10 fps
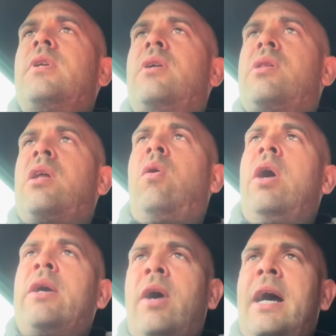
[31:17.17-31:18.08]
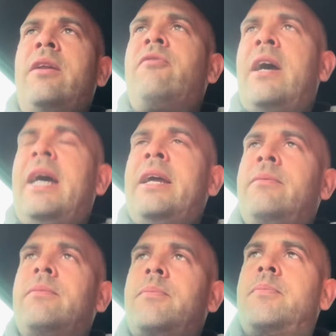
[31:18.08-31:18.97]
So I got out the
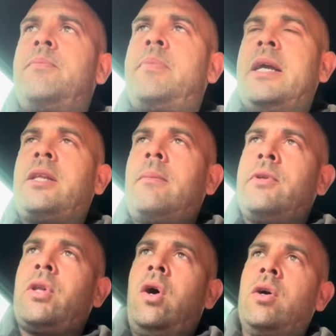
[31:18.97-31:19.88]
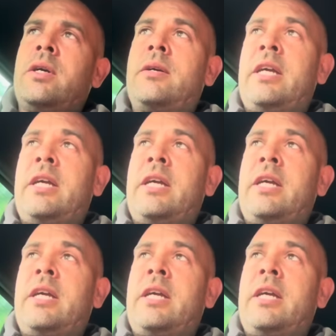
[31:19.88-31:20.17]
van, picked up the dog,